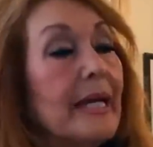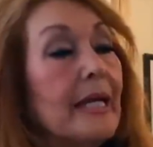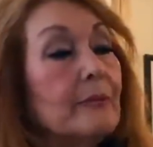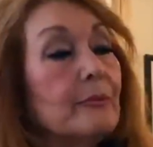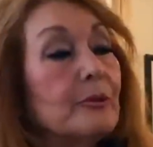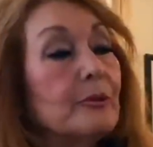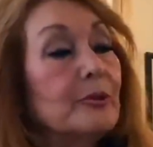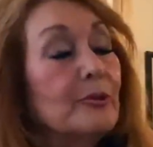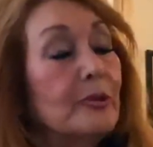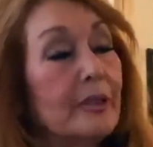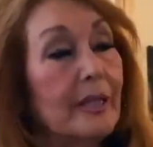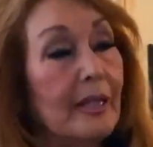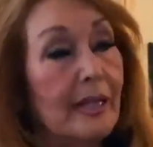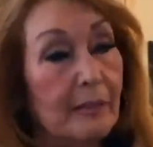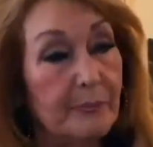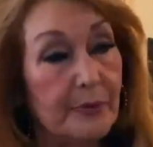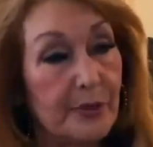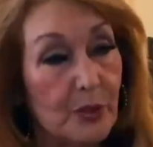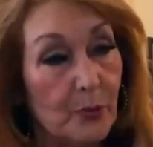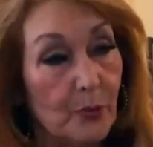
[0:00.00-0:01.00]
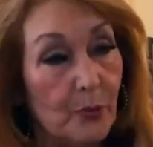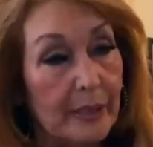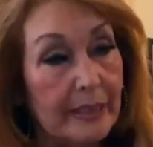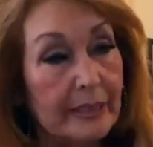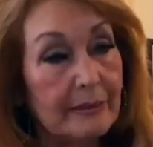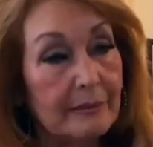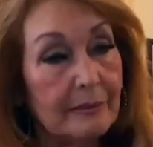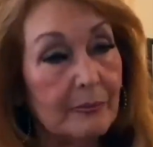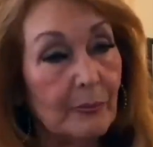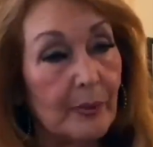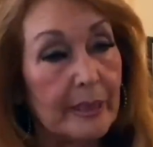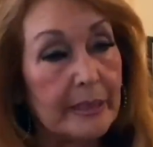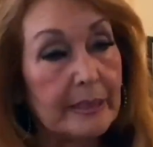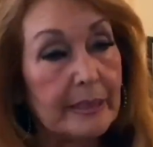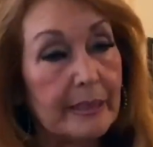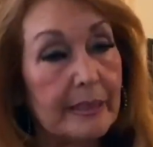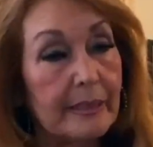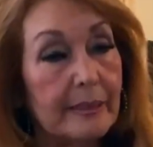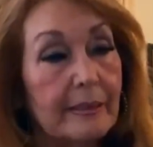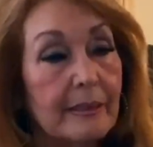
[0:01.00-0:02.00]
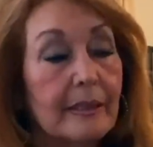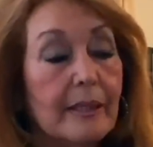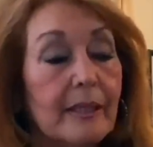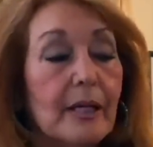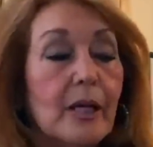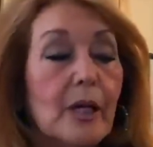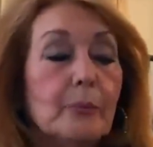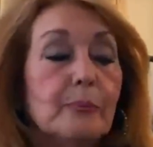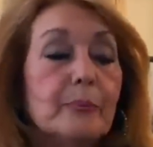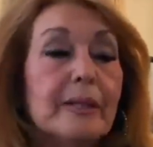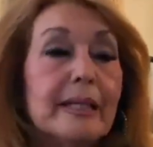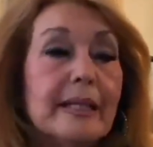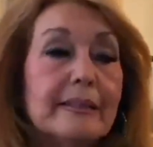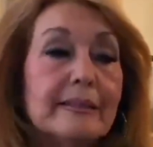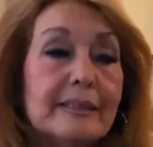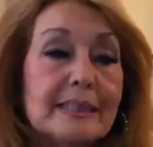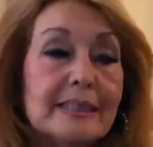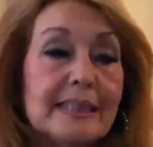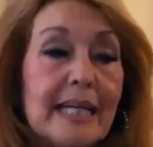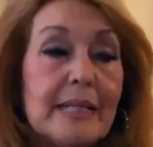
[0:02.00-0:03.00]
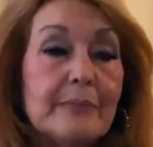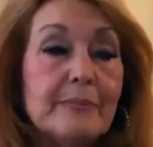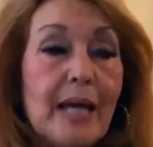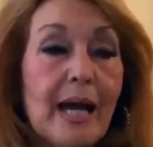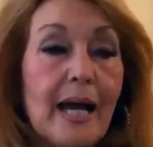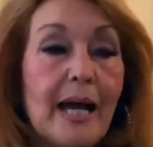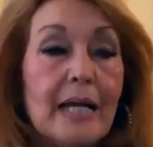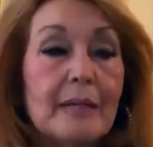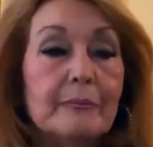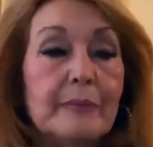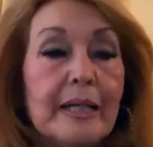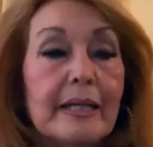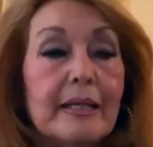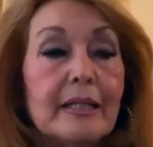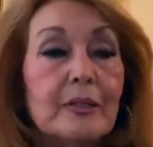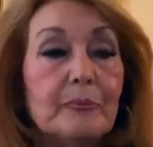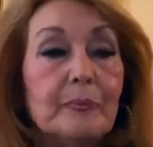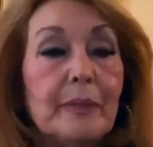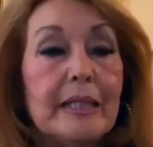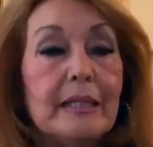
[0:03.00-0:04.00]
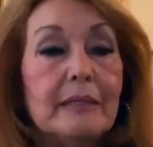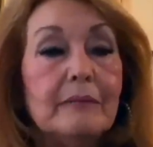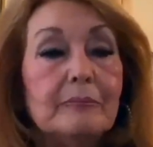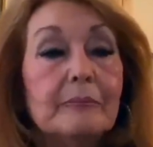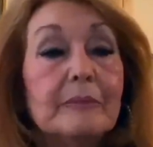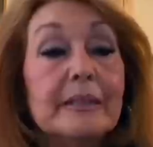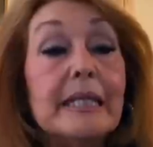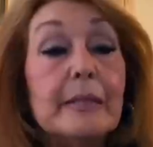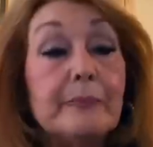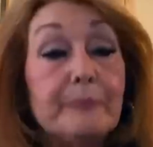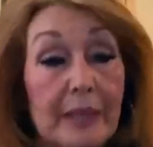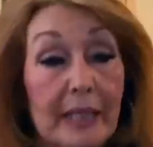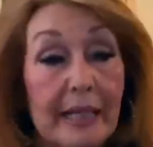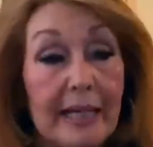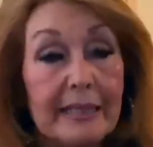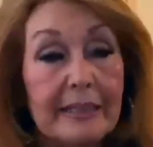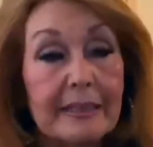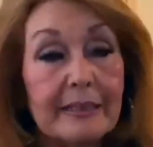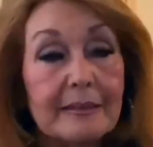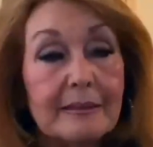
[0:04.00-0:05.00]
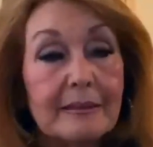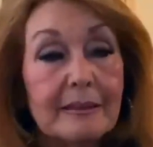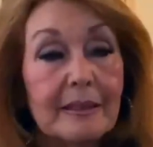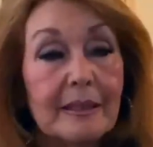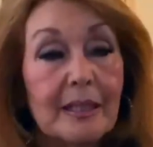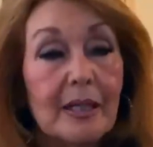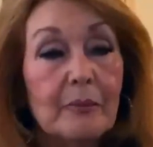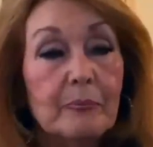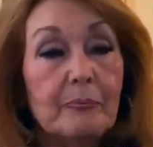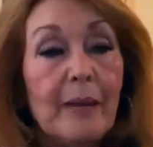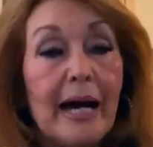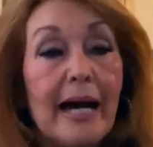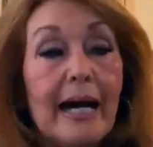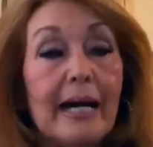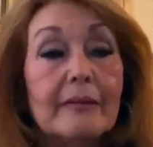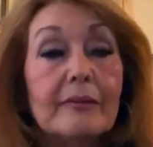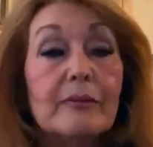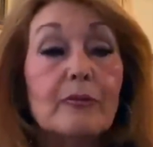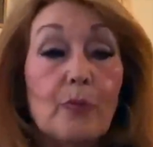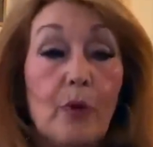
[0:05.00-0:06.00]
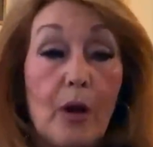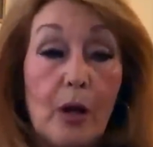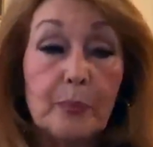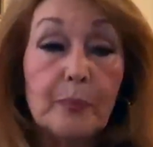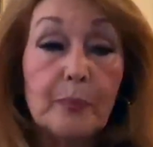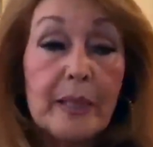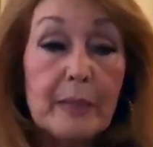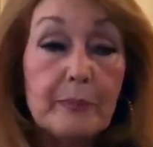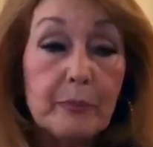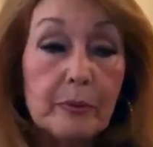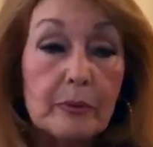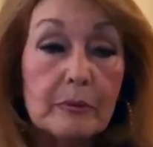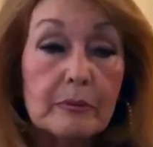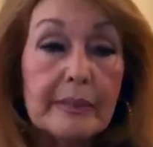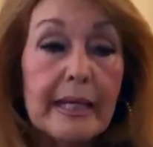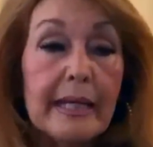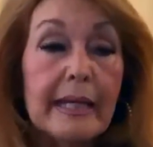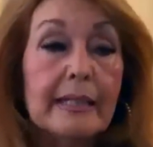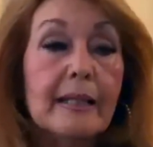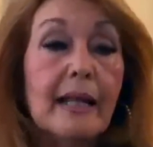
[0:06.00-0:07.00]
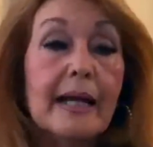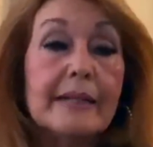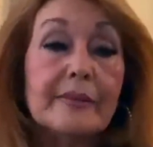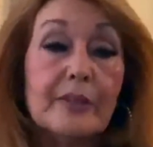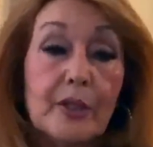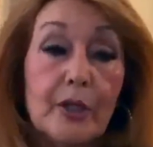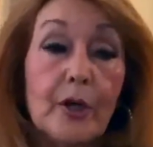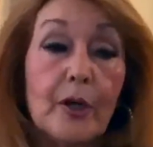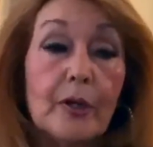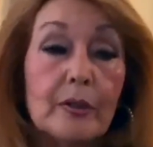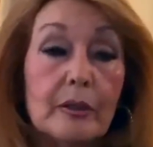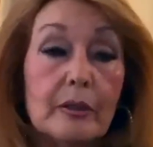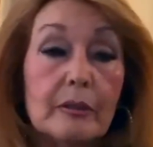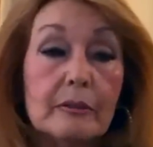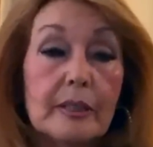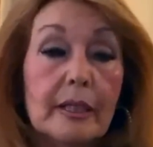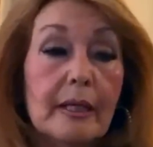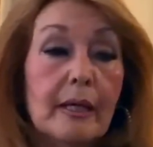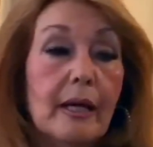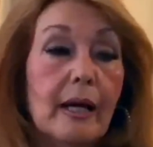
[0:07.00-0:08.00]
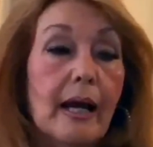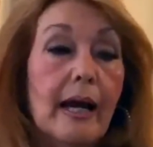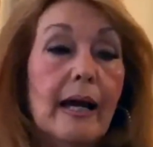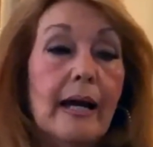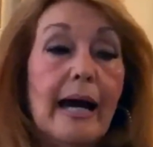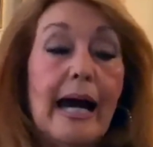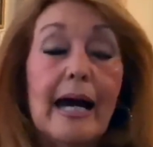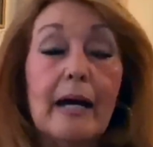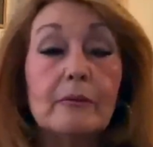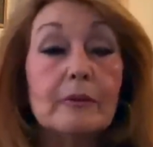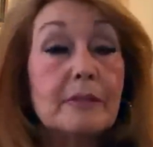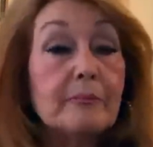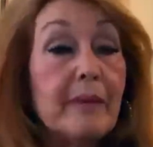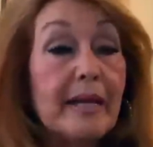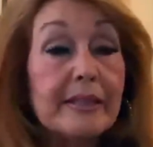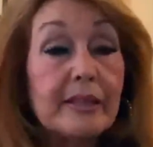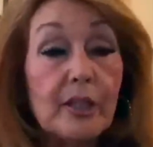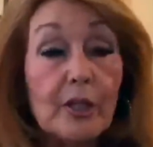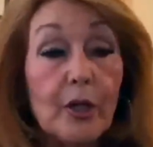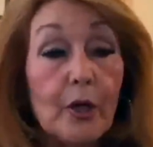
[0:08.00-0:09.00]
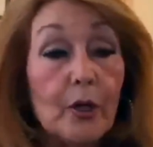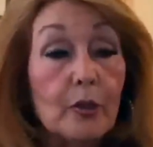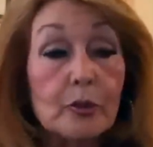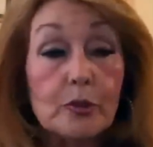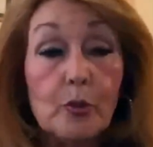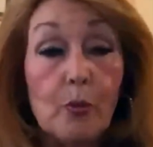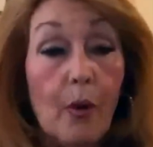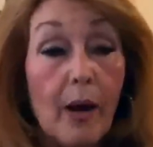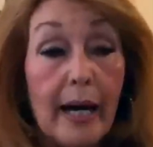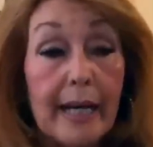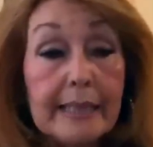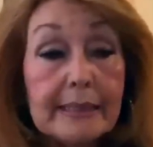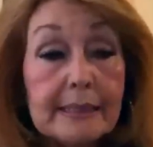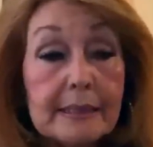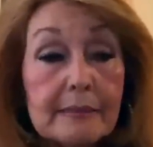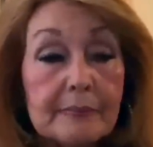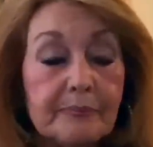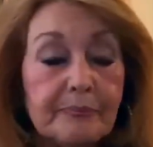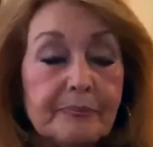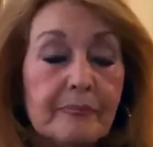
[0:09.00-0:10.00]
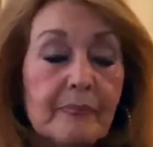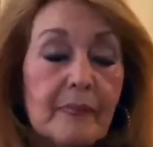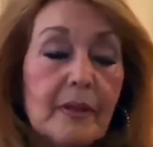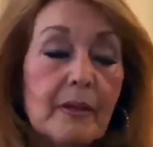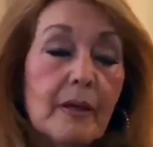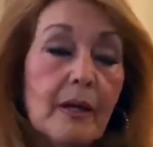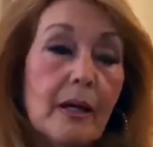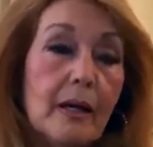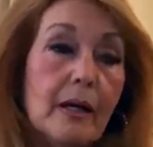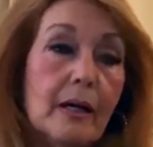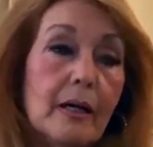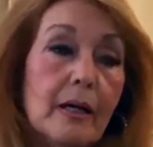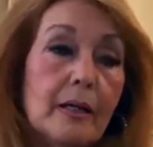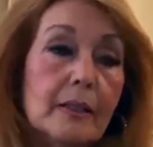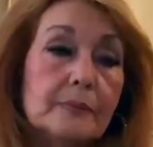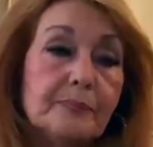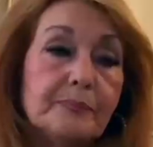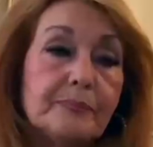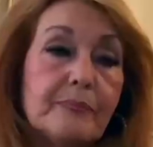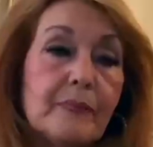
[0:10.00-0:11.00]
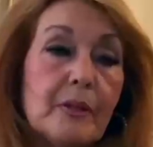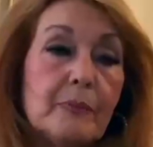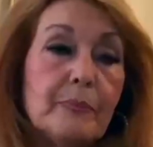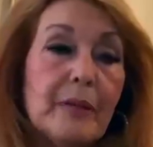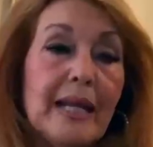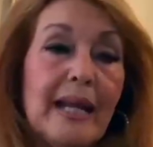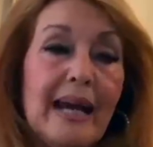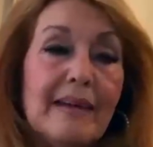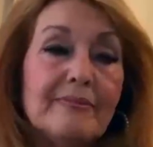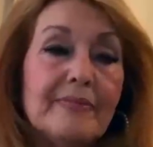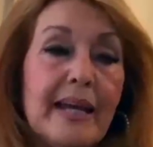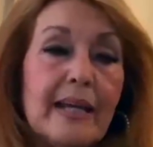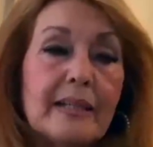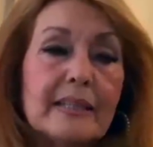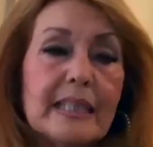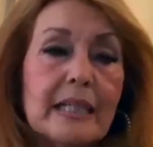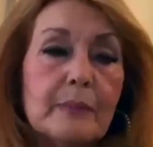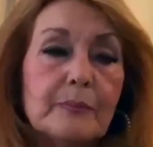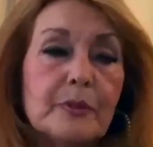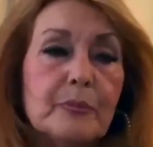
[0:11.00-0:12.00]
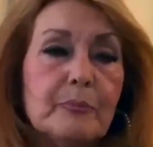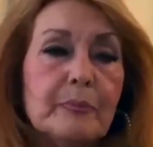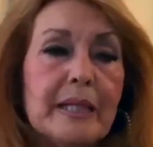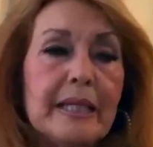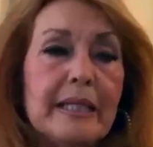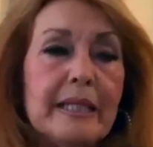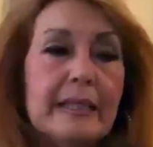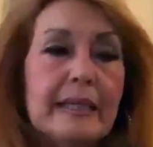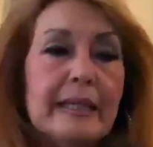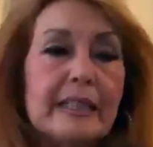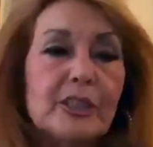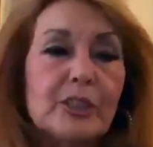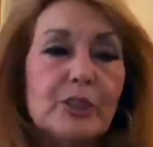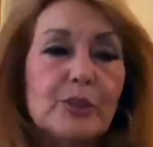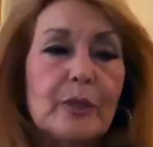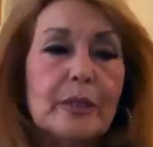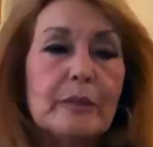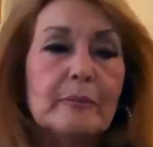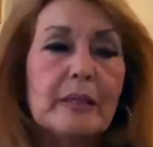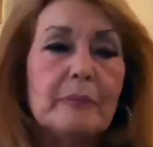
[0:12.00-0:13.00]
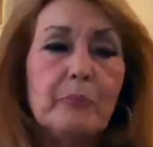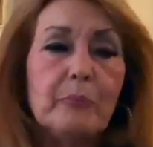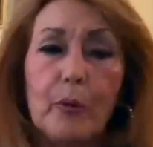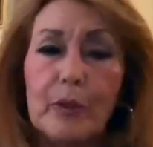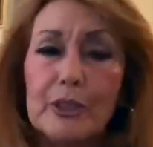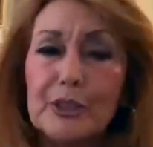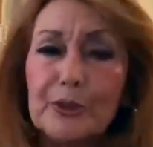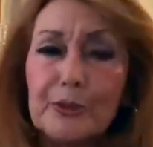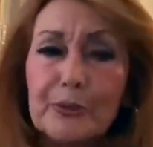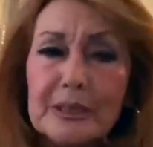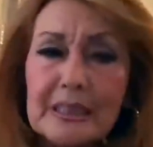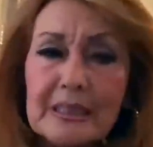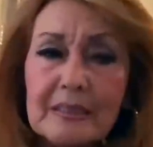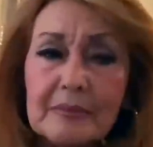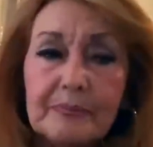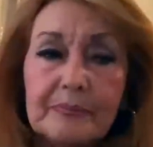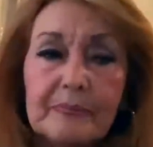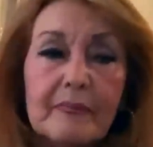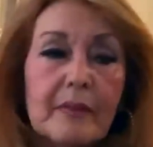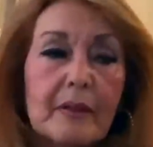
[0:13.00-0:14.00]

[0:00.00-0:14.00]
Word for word: able to accomplish what he did. But at the same time, he could be manipulated by the wrong people, and like the Colonel. I only met the Colonel twice, but I found him to be extremely boisterous,